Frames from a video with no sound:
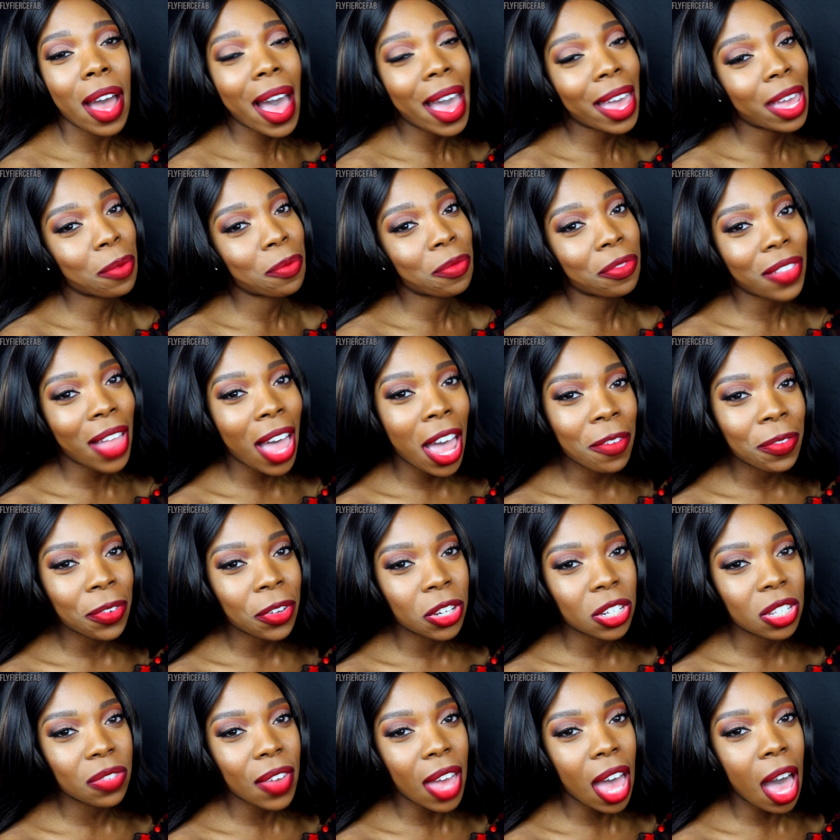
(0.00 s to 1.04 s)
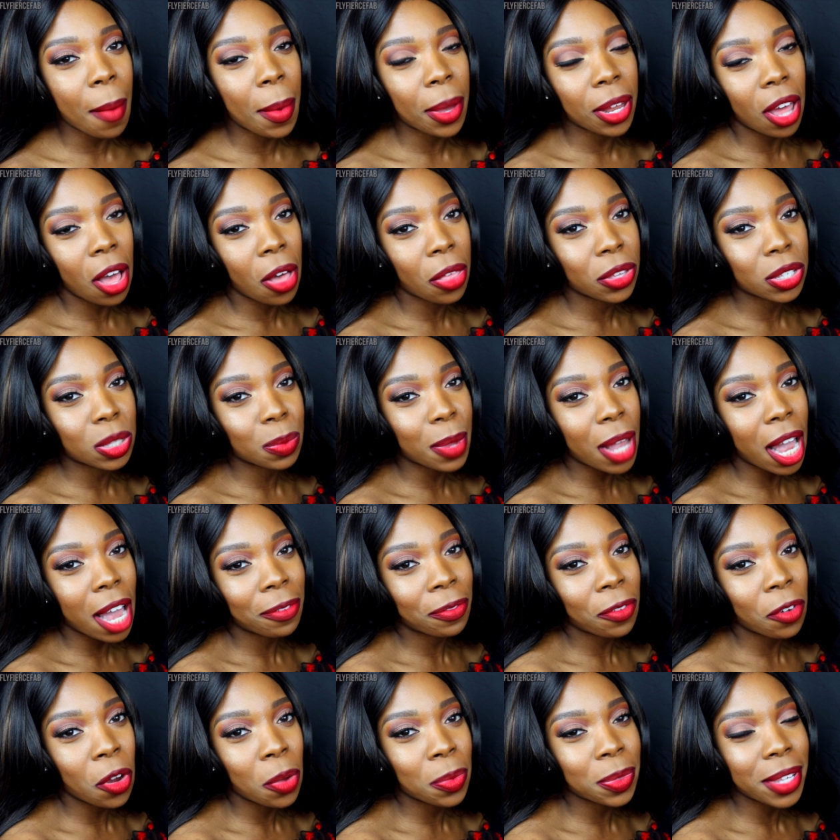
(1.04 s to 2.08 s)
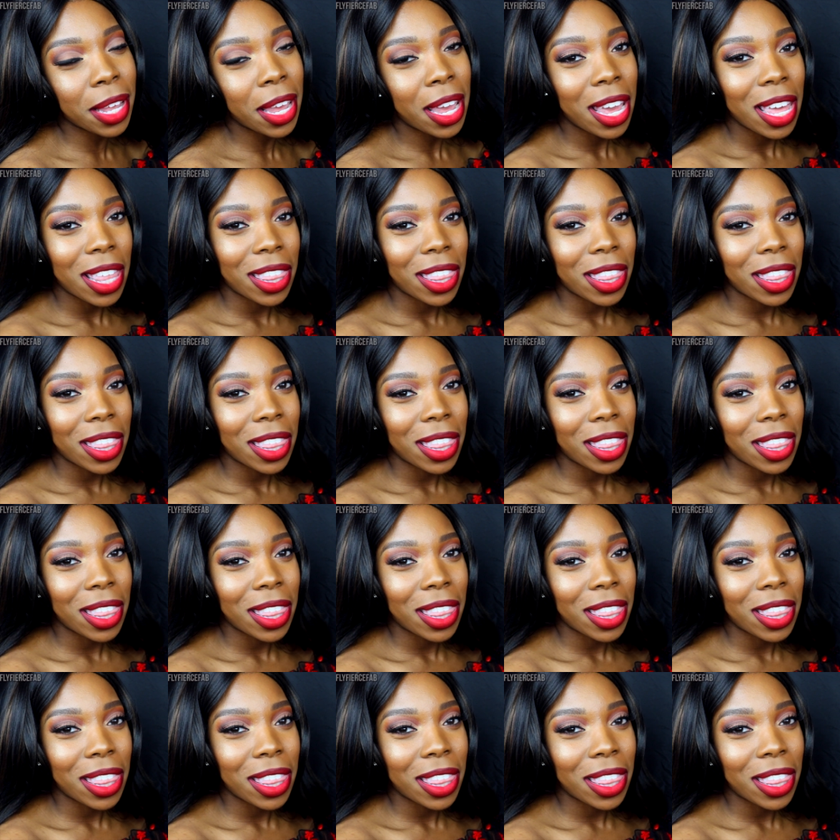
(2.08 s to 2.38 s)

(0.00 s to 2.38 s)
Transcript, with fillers: I am Fly Fierce Fab on all those platforms.